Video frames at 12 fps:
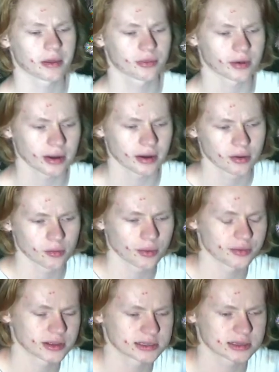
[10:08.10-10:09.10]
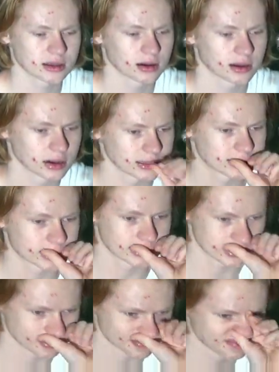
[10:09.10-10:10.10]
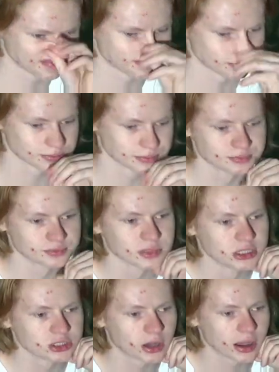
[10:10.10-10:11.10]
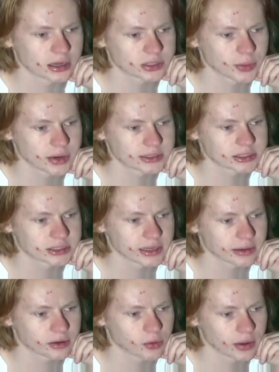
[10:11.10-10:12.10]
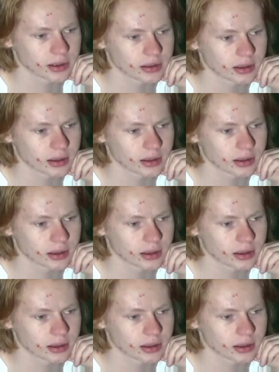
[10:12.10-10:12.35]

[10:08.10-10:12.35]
threat with this system. So I also want to just take a quick